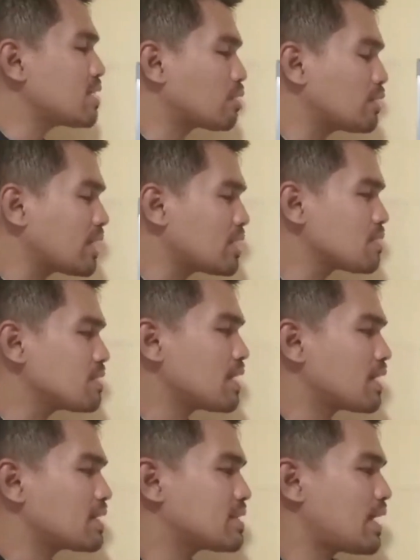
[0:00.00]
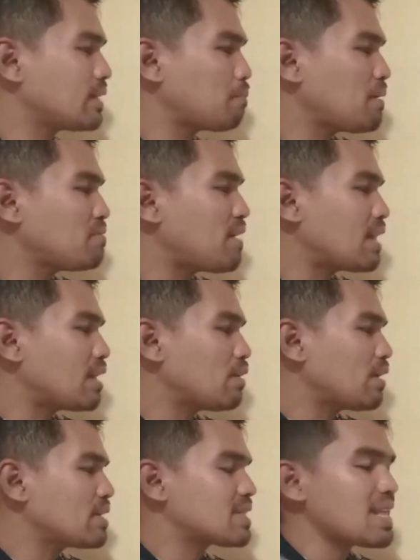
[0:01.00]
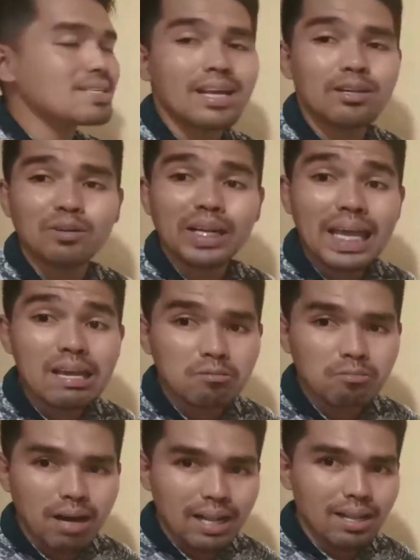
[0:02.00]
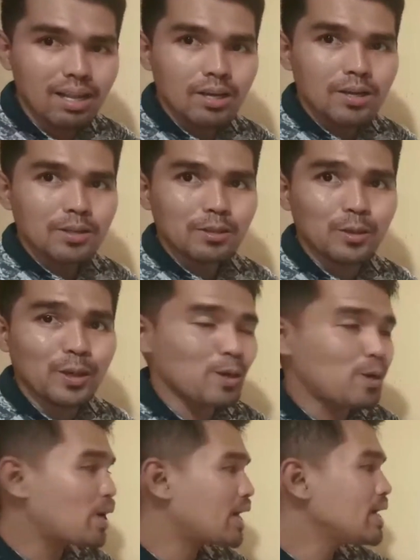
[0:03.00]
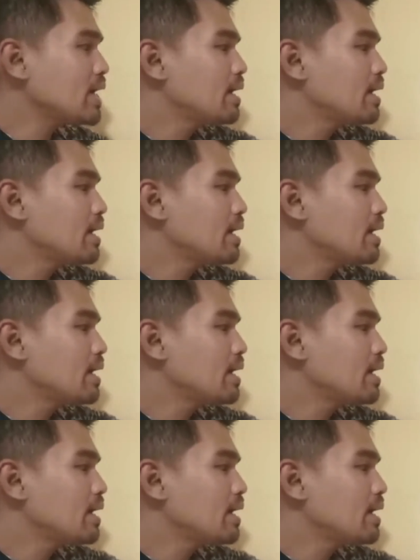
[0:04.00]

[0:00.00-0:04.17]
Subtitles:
contention here is that the p-value is less than or equal to your